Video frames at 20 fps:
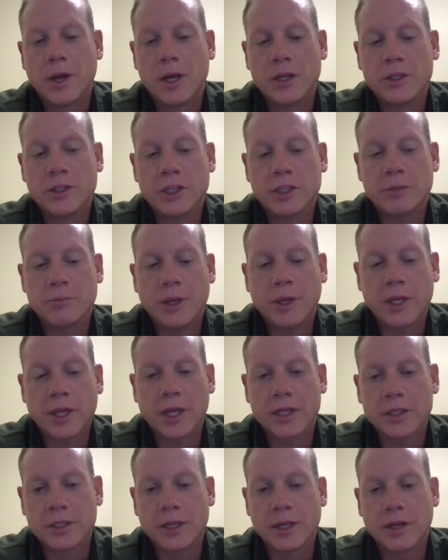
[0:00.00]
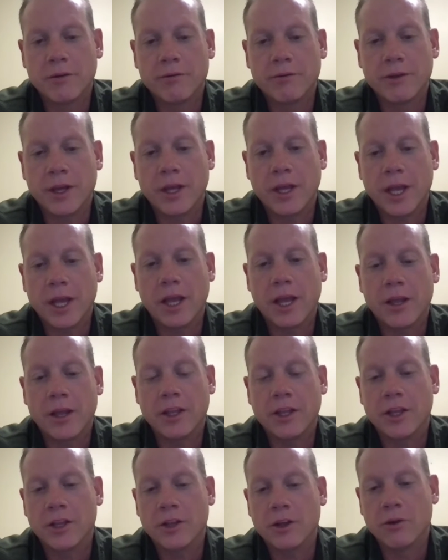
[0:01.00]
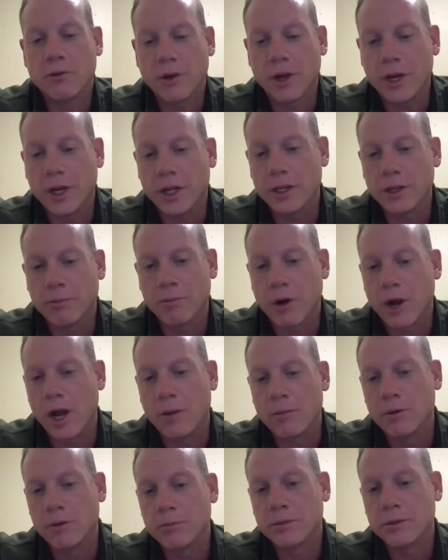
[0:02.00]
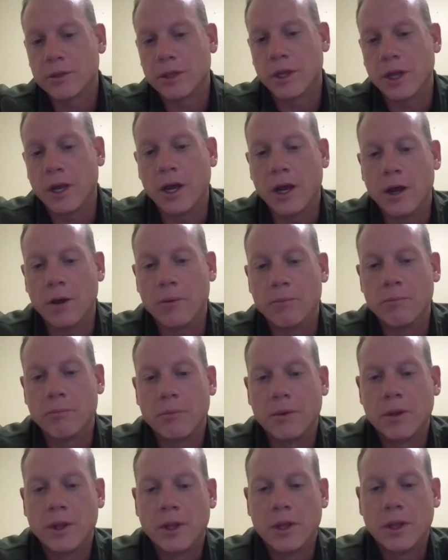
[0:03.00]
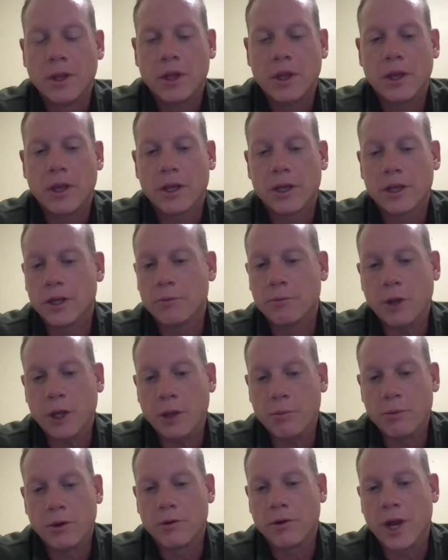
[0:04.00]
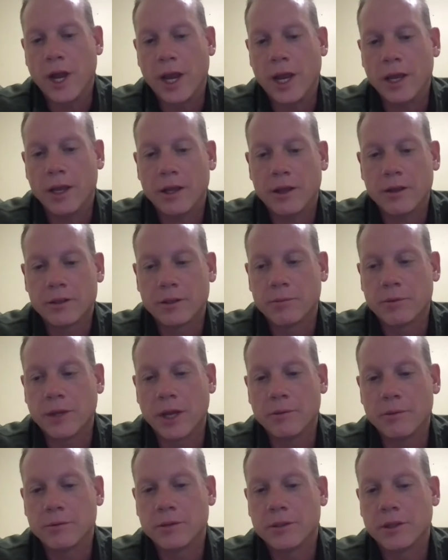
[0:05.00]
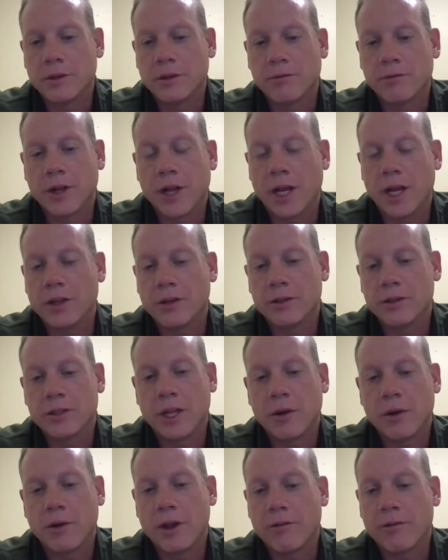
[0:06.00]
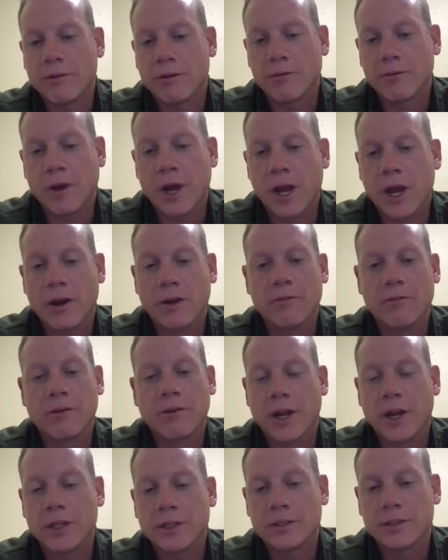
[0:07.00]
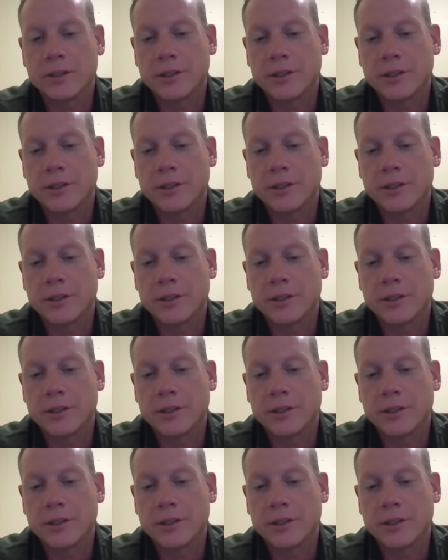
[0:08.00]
Just because of it, you do run into problems. Good people, right? Sometimes, you know, I do stay away from hiring friends